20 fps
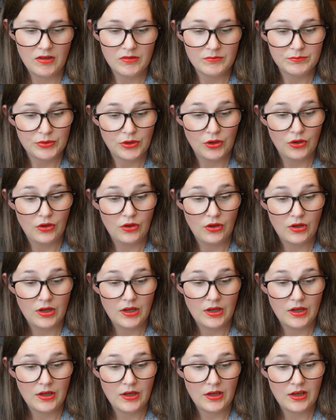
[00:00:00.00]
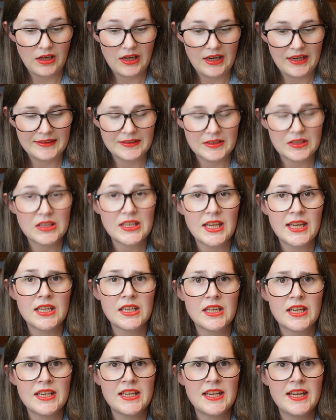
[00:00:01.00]
But I
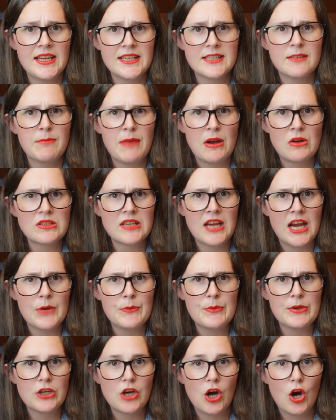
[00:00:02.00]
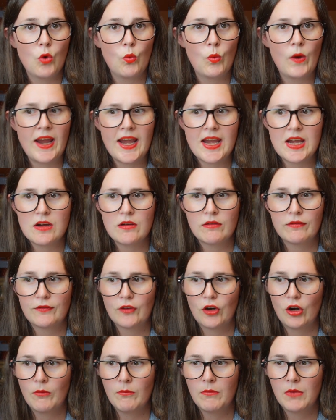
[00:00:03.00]
think it is about time we got away
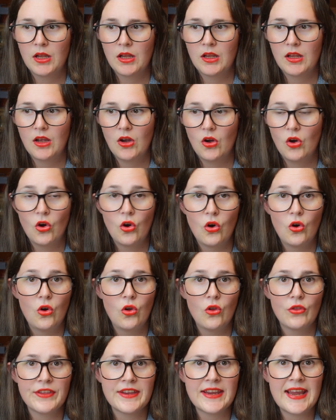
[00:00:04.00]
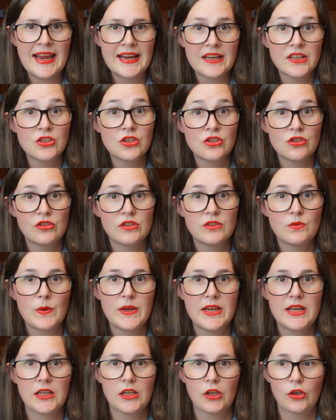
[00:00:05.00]
from all the extras
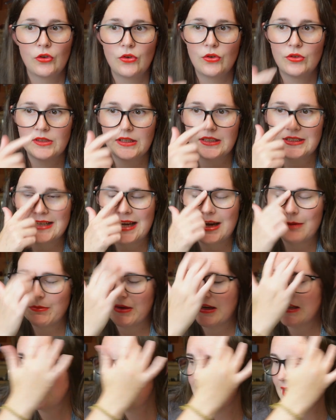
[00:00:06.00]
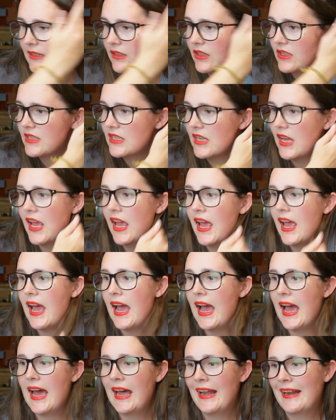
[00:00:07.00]
we include as handmade sellers
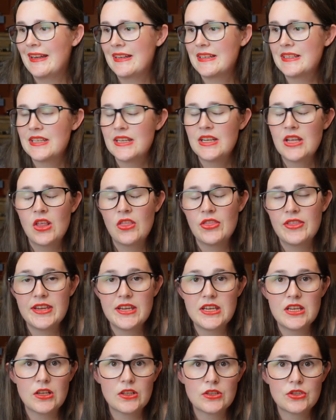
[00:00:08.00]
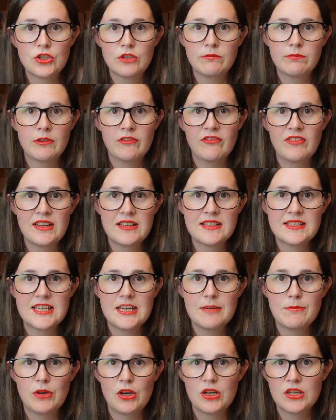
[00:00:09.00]
and the super
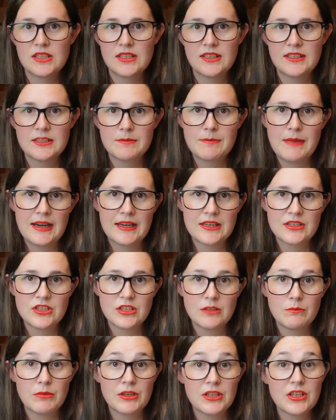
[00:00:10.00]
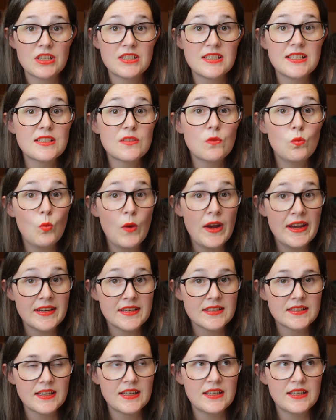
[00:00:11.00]
fancy personalized packaging, because it's a waste.